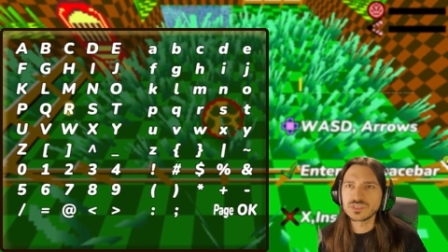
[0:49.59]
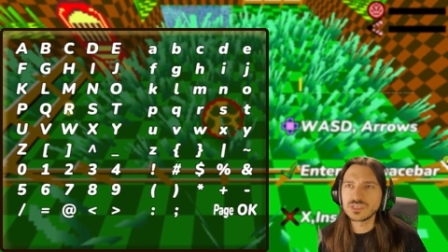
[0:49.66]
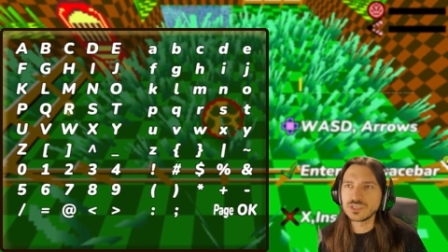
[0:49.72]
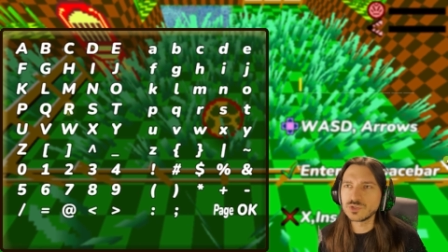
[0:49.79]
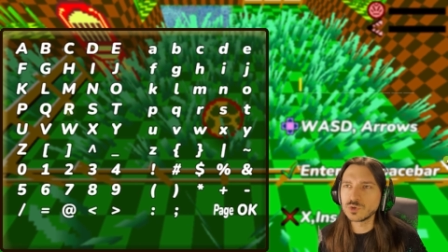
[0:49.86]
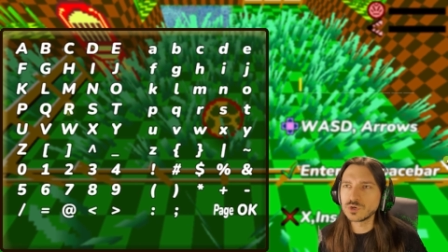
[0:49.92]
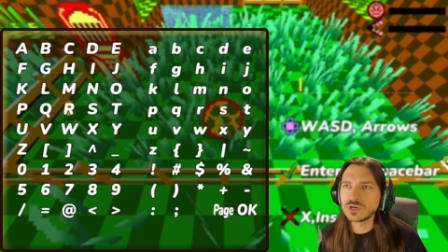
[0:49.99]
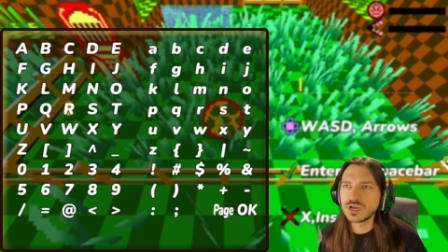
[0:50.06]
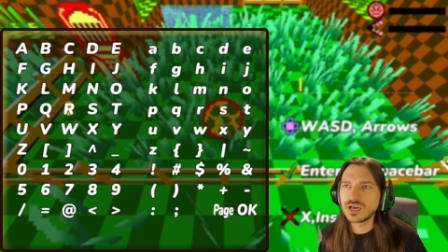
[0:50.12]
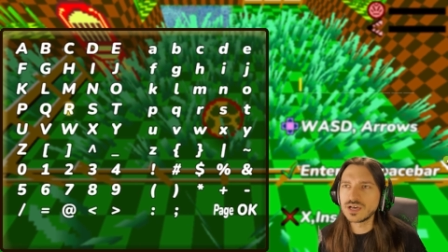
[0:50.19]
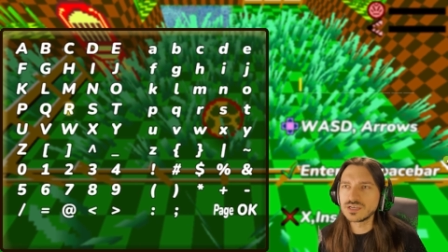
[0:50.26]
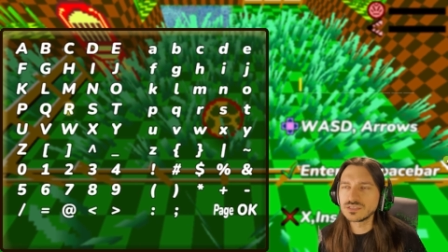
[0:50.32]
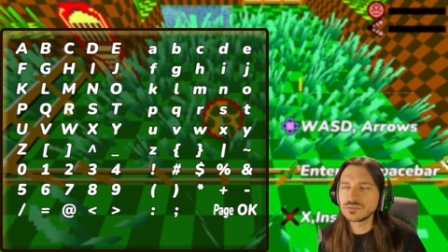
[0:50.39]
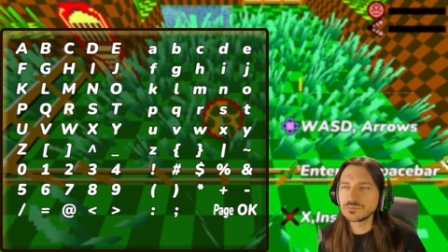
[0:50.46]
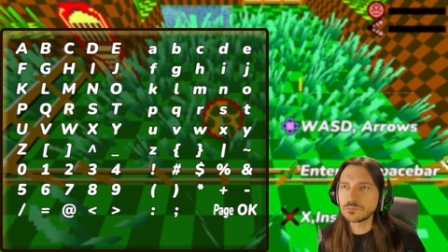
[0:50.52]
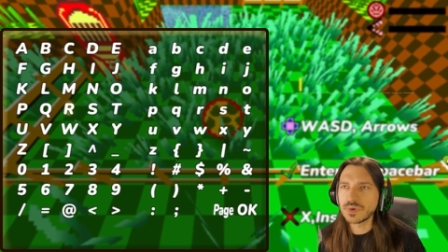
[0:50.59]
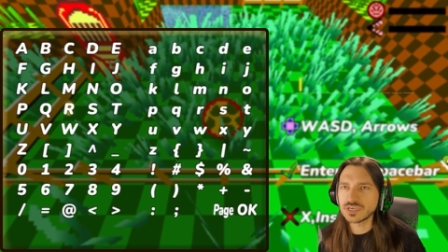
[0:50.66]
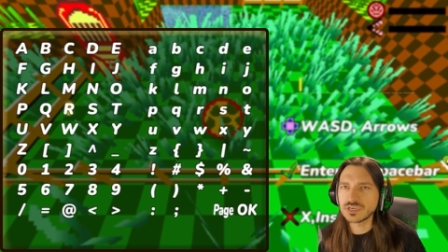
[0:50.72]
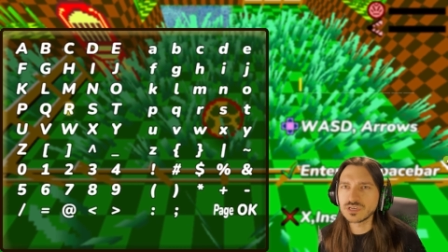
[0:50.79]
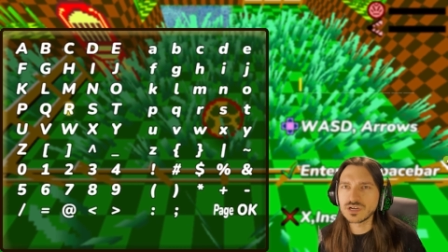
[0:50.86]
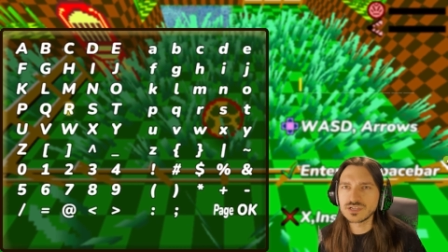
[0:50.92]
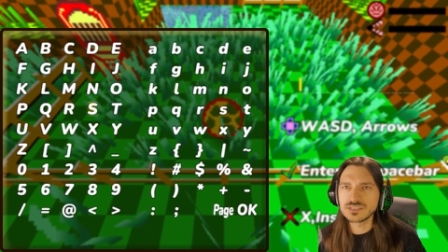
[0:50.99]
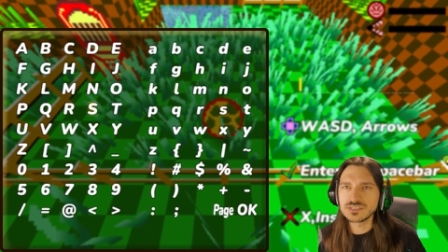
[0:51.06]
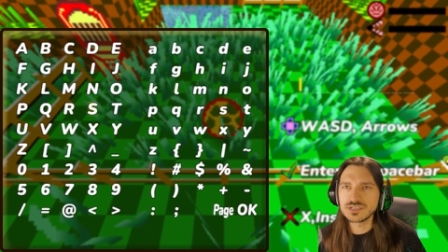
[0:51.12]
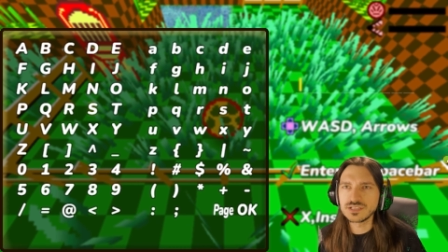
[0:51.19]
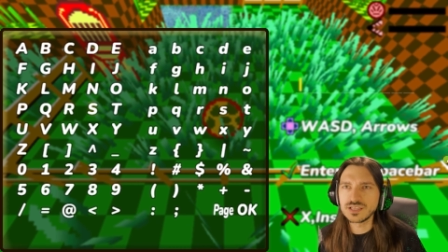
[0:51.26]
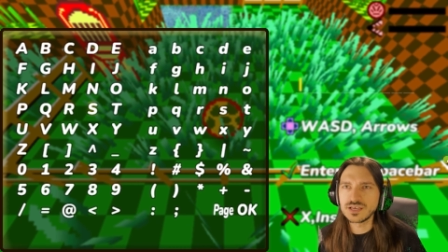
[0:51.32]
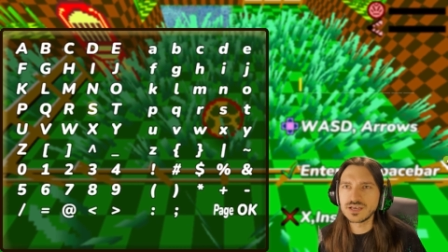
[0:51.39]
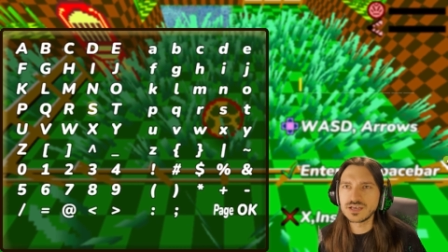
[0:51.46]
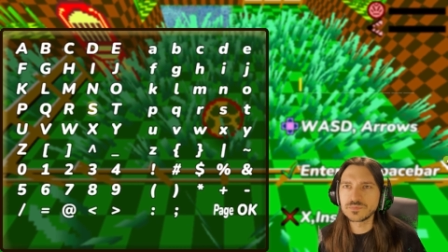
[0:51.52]
Ghidorah,
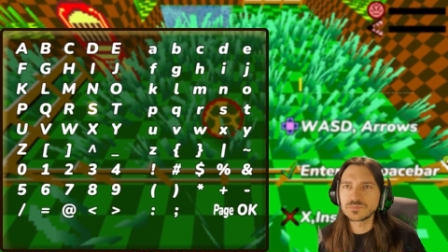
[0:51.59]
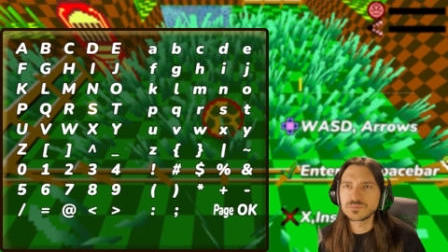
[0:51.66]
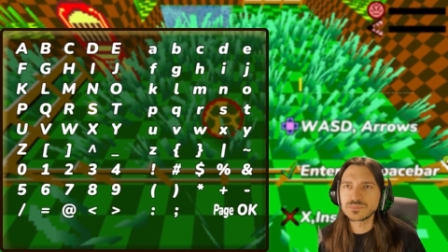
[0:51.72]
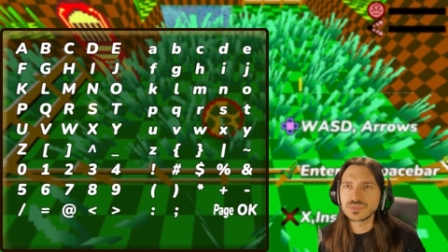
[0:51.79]
Mechagodzilla,